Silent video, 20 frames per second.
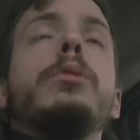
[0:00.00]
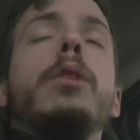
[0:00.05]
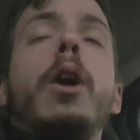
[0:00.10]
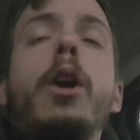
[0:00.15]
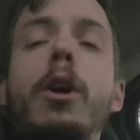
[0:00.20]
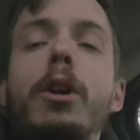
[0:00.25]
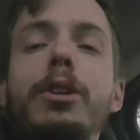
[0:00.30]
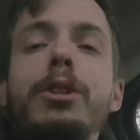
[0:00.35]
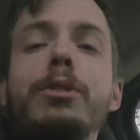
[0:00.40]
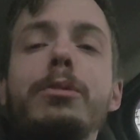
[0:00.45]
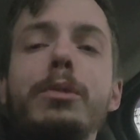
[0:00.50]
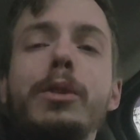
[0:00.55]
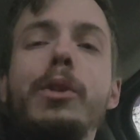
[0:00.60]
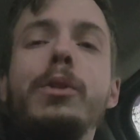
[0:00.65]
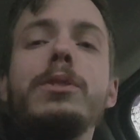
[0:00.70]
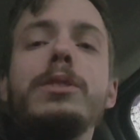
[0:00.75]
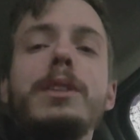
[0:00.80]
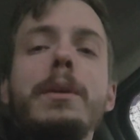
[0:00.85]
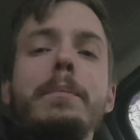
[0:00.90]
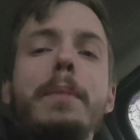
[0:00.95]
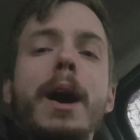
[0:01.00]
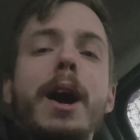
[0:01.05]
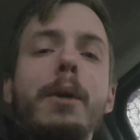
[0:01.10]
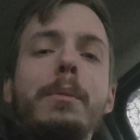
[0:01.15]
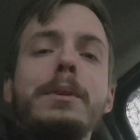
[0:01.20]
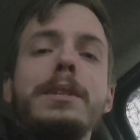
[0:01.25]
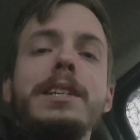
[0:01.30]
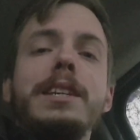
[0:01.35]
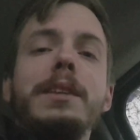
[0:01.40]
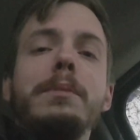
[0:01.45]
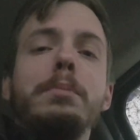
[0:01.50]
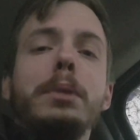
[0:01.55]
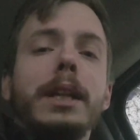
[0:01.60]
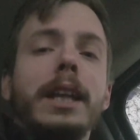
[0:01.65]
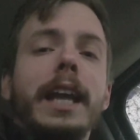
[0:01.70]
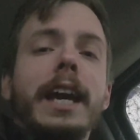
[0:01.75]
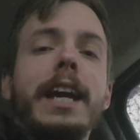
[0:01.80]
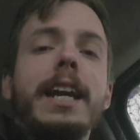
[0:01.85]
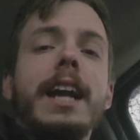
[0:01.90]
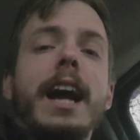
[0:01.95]
all the roles that Palpatine
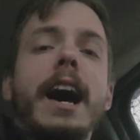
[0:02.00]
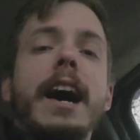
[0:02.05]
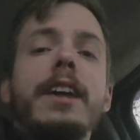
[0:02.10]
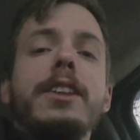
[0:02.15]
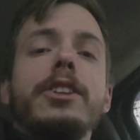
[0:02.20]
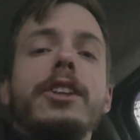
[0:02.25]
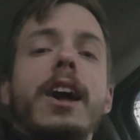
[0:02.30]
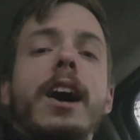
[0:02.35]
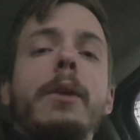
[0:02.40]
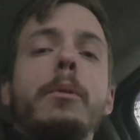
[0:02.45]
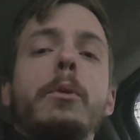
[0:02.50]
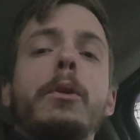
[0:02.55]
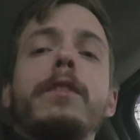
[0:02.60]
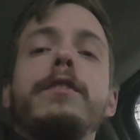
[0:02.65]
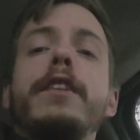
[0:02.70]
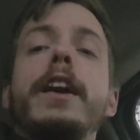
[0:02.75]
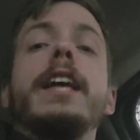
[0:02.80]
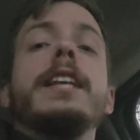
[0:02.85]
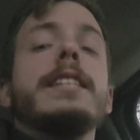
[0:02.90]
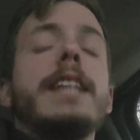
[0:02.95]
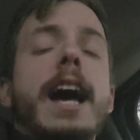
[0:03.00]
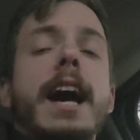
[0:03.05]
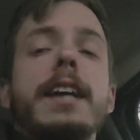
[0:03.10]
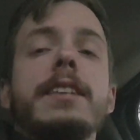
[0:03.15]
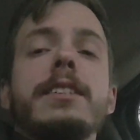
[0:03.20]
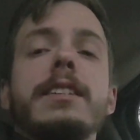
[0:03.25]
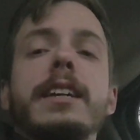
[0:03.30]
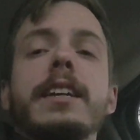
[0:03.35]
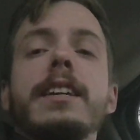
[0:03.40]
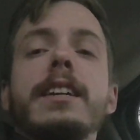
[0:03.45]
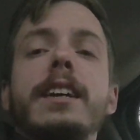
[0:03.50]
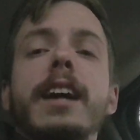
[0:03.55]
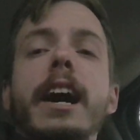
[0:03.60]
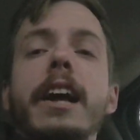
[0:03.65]
played, I thought were fantastic.